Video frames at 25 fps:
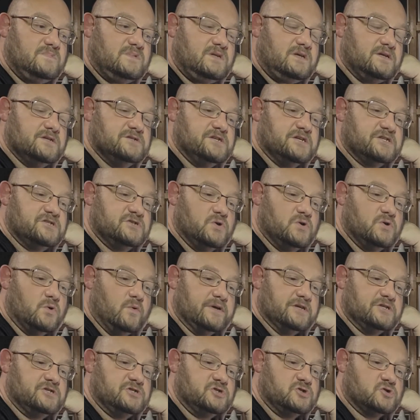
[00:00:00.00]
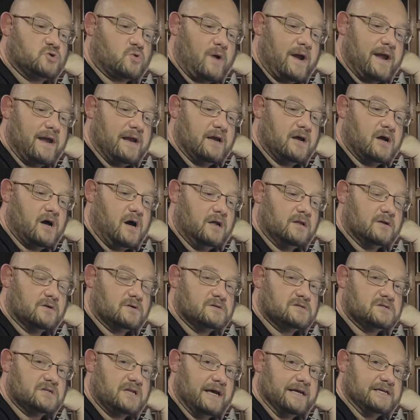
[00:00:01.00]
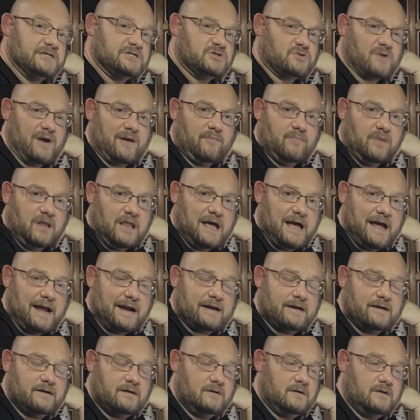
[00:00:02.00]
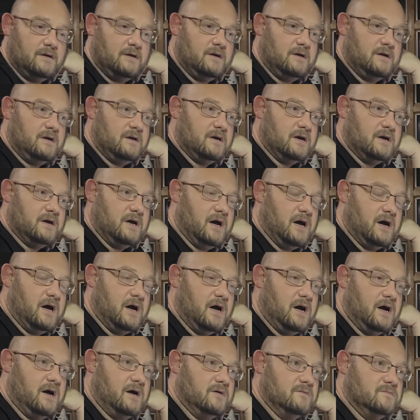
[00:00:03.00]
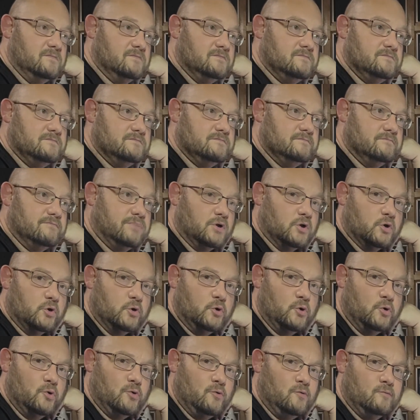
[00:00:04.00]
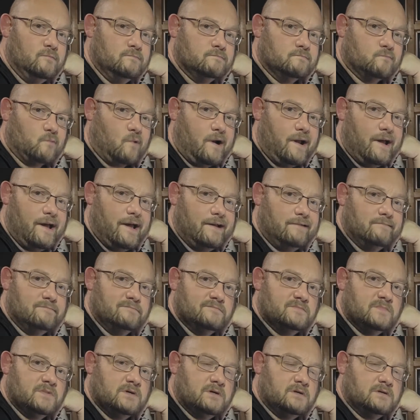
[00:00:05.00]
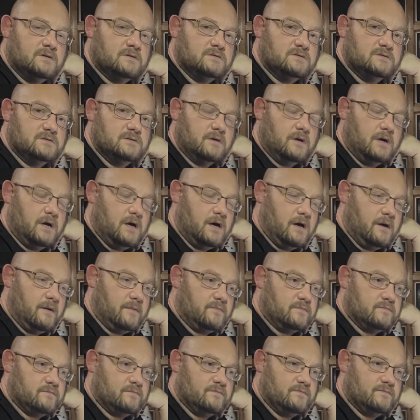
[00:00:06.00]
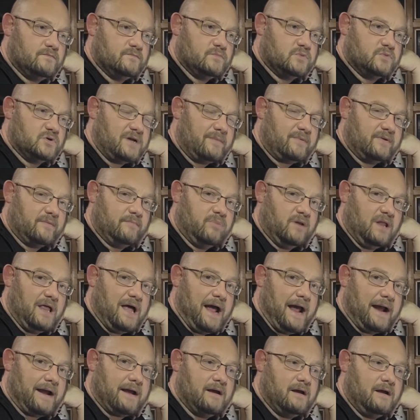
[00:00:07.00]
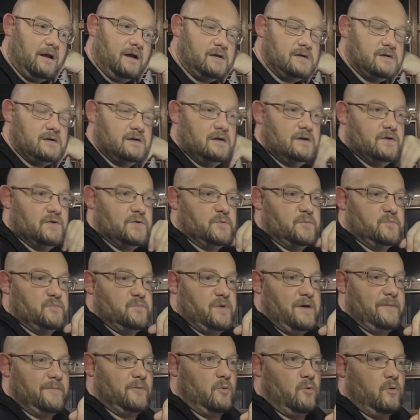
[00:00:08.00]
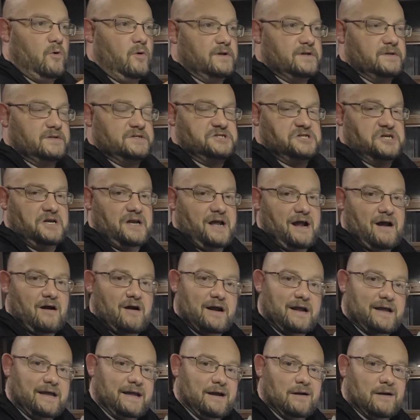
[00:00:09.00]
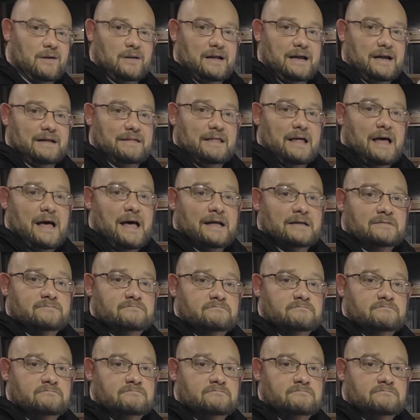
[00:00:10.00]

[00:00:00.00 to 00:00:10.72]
just doing straight colors like straight black, blue, red, predominantly black. People want generic gear like that,